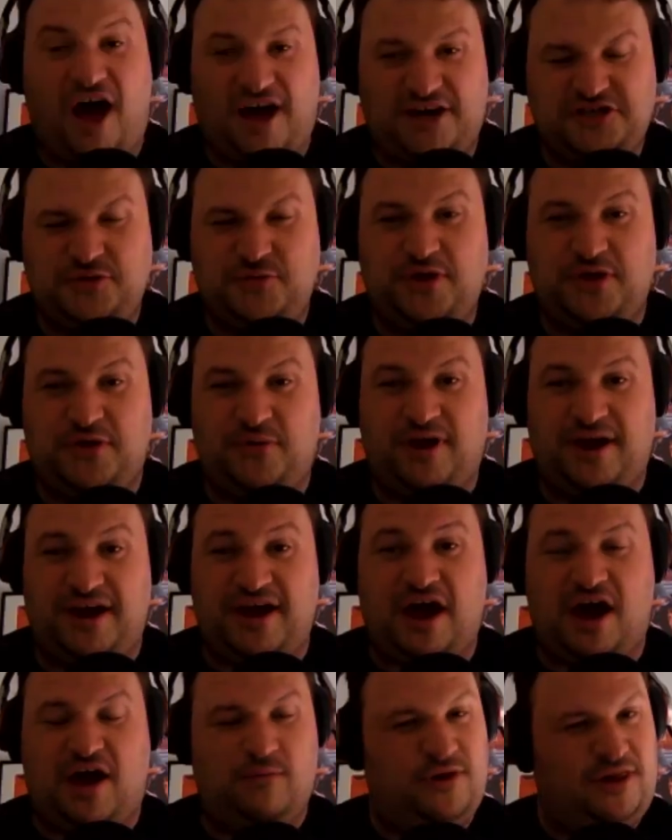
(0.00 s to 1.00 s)
I do agree.
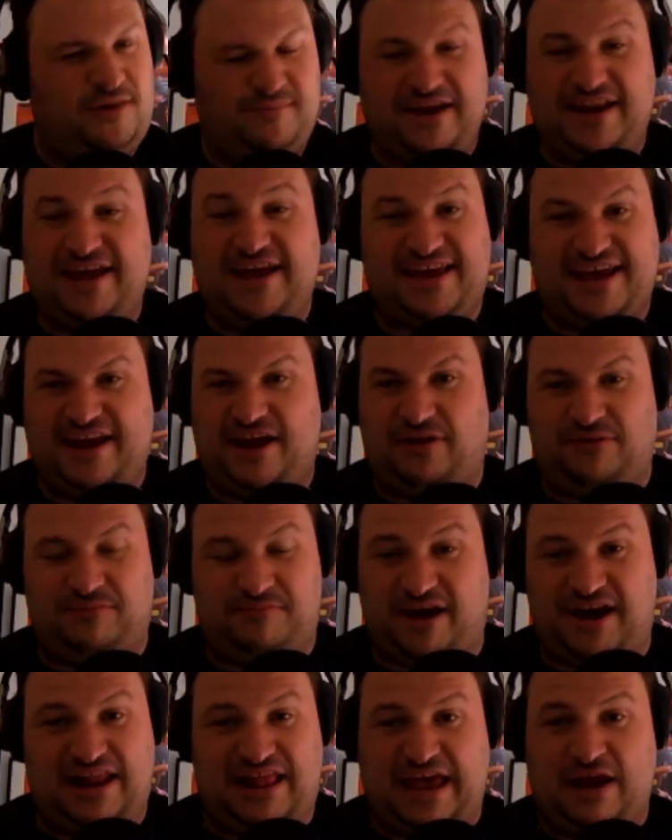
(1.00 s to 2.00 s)
I will admit again, I
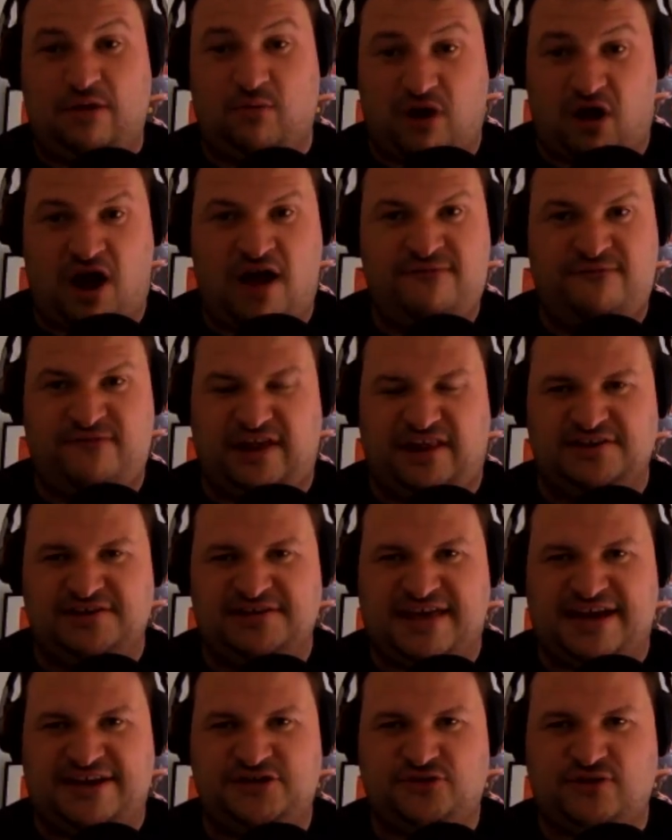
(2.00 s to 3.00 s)
might add where I fell into
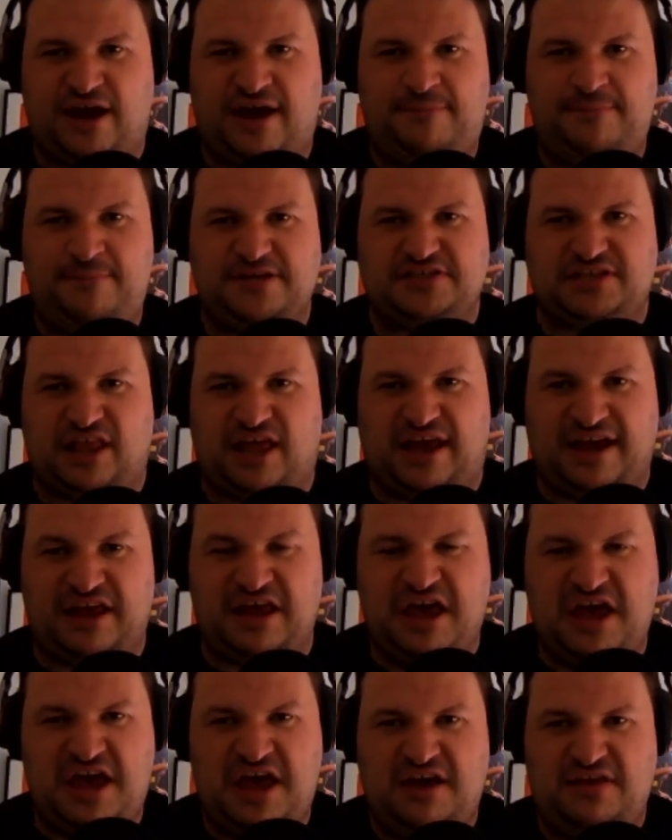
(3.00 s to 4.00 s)
that trap is like
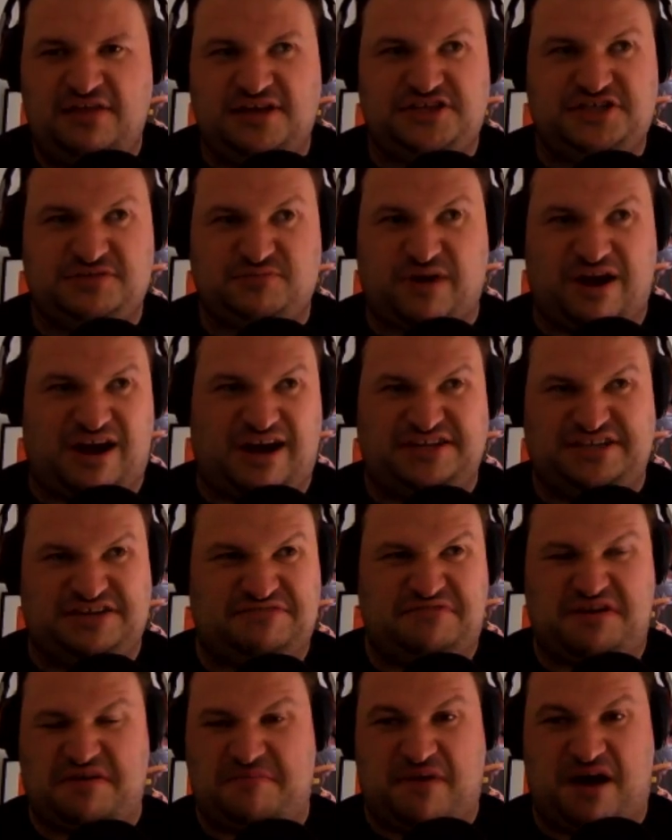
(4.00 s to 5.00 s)
this is where I
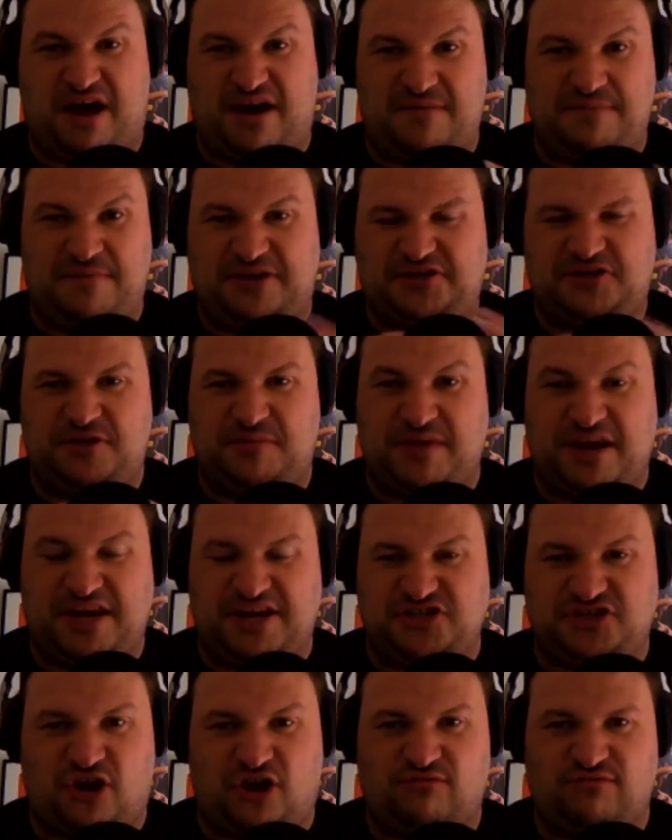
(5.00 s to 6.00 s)
did combine a bit too many
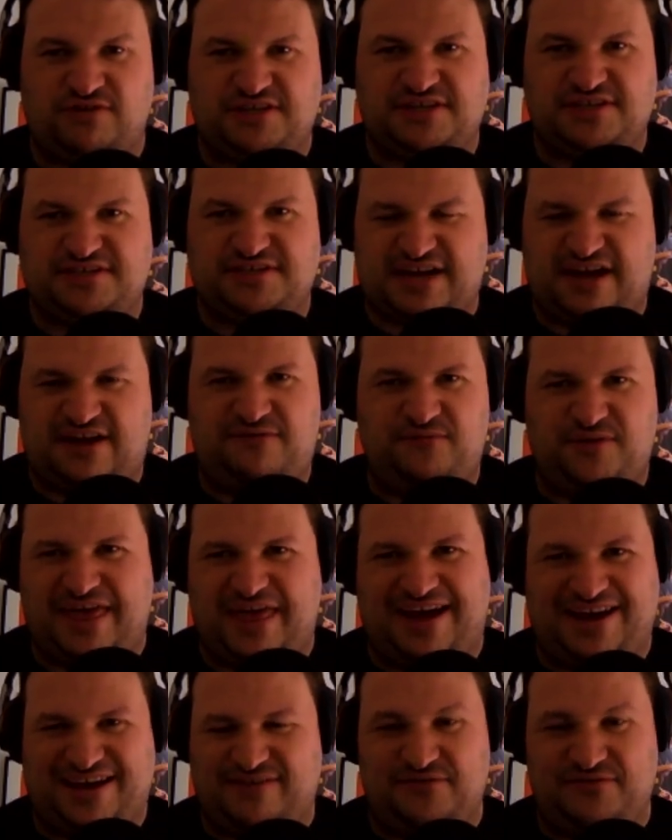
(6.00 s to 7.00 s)
genres and stuff
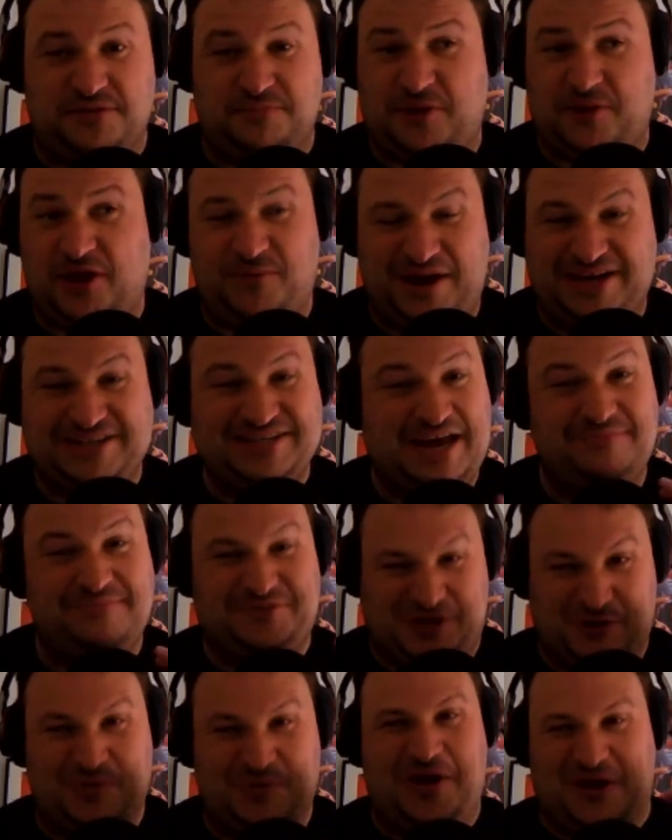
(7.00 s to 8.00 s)
without giving the plot away because I'm
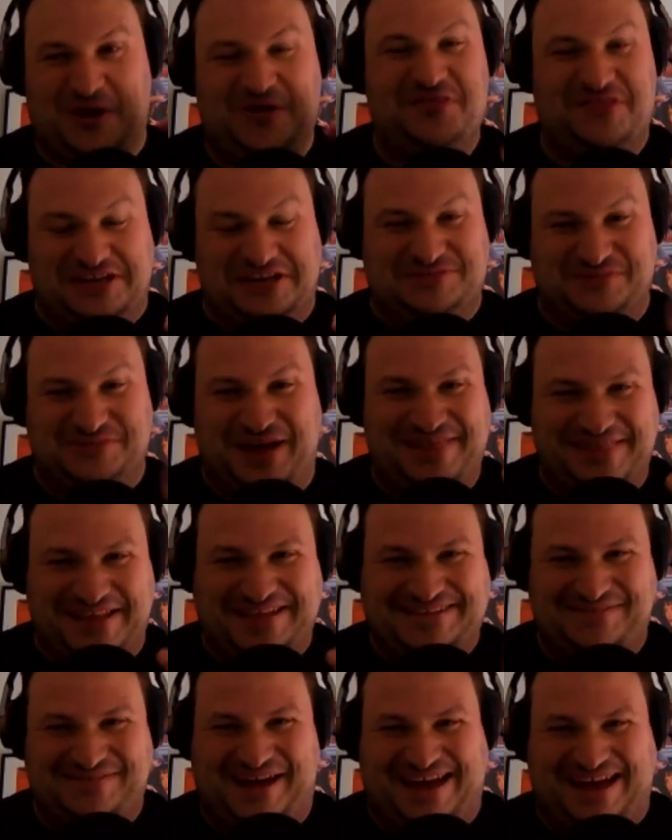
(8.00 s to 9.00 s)
still work on this one.
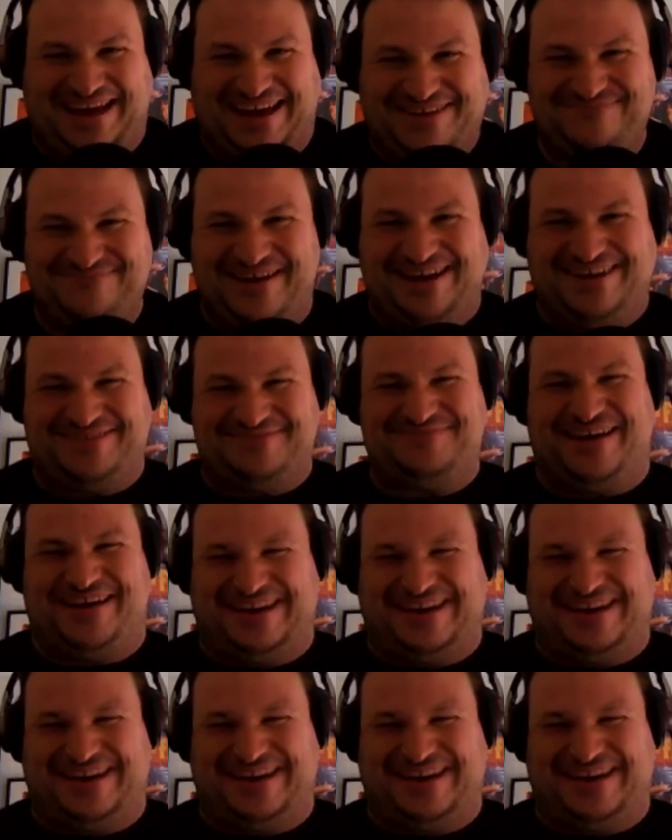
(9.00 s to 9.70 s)
That's why I may not